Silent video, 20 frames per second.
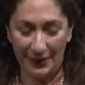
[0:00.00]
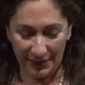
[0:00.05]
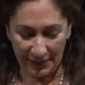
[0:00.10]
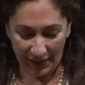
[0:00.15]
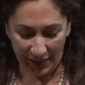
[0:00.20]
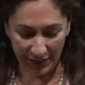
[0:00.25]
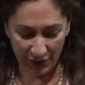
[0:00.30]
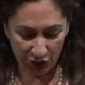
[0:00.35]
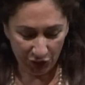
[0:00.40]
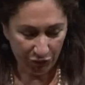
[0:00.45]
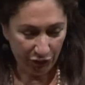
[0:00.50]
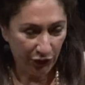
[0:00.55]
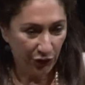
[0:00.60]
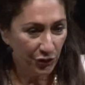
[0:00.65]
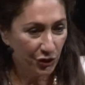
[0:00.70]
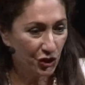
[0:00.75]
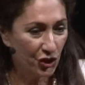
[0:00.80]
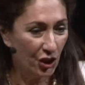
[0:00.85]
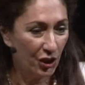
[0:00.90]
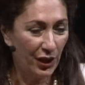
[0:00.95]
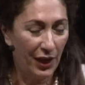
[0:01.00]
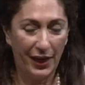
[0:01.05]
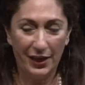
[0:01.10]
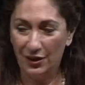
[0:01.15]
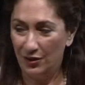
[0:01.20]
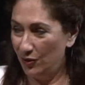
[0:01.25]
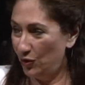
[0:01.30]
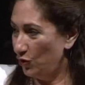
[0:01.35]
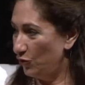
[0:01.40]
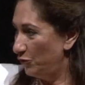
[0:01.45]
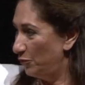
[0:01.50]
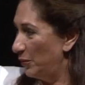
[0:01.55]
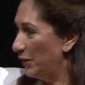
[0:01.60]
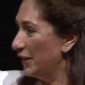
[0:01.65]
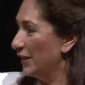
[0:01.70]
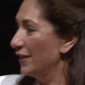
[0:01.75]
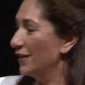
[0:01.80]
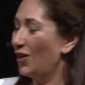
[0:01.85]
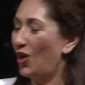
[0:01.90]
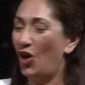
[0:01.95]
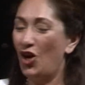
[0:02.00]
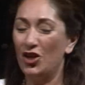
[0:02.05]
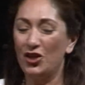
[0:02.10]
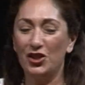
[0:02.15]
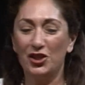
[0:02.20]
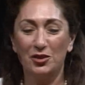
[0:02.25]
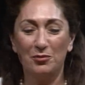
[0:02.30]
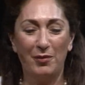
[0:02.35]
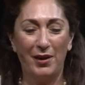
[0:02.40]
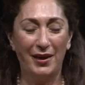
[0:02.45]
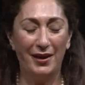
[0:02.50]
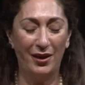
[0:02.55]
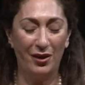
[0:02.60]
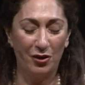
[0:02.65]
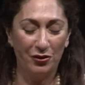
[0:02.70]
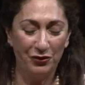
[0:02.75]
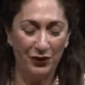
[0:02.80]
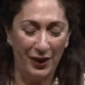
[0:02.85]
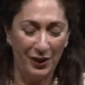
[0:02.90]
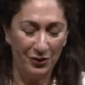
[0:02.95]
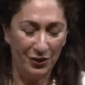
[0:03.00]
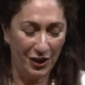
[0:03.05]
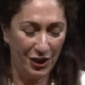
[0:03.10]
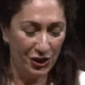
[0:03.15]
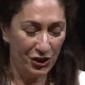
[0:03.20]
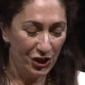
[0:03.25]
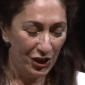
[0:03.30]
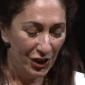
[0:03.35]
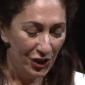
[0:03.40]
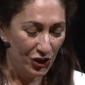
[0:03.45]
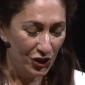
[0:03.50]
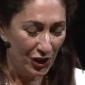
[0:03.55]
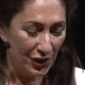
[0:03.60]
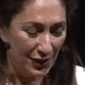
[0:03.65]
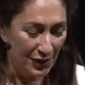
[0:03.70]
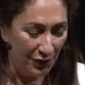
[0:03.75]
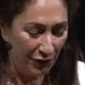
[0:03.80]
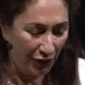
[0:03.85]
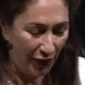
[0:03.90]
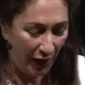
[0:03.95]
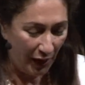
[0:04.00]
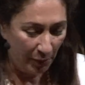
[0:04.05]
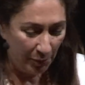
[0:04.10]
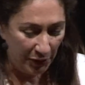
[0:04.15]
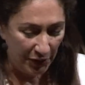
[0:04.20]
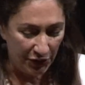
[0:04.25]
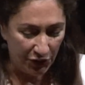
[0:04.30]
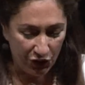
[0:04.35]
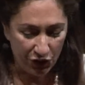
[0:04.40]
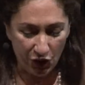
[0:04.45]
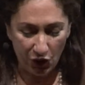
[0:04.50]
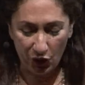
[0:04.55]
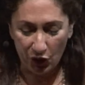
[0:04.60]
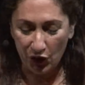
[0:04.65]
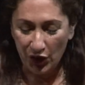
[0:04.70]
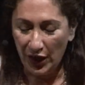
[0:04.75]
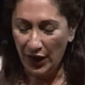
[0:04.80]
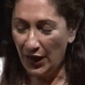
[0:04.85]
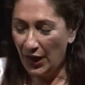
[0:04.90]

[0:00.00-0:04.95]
Thank you, Firouz Jan. You've been honored by our foundation, and justifiably so.